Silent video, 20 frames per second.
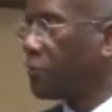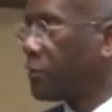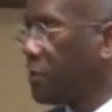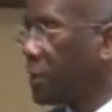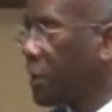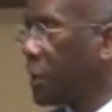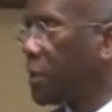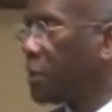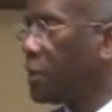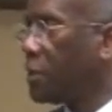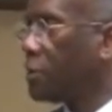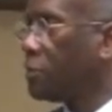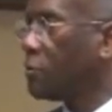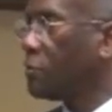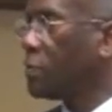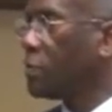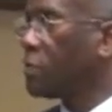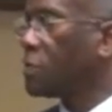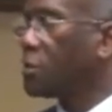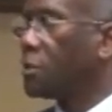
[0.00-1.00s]
getting
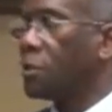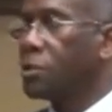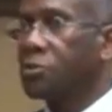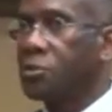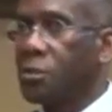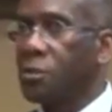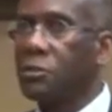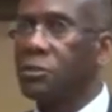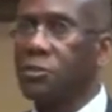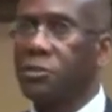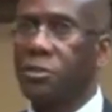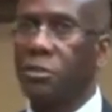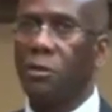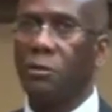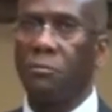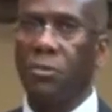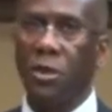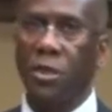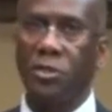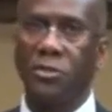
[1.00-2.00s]
sickle
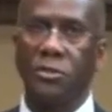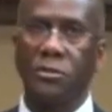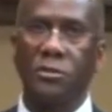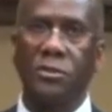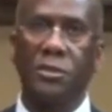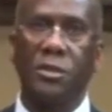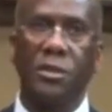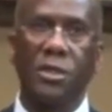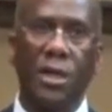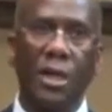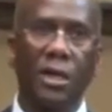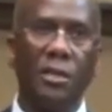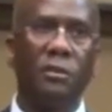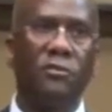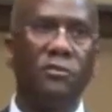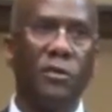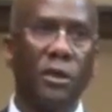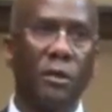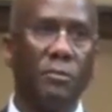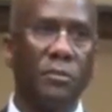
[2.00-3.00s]
cell patients the kind
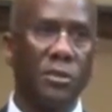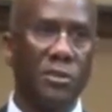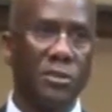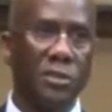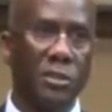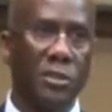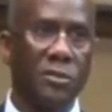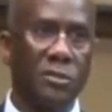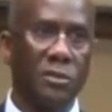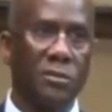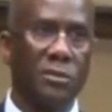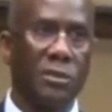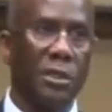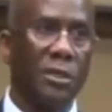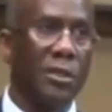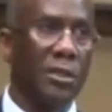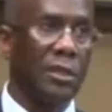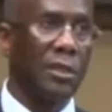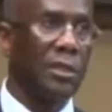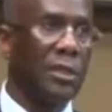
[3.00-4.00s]
of help and assistance they
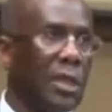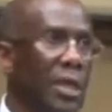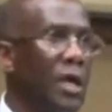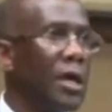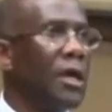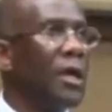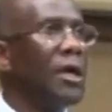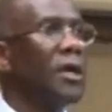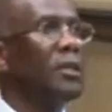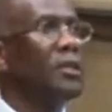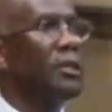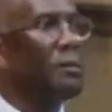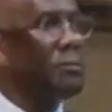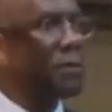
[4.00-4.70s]
need. The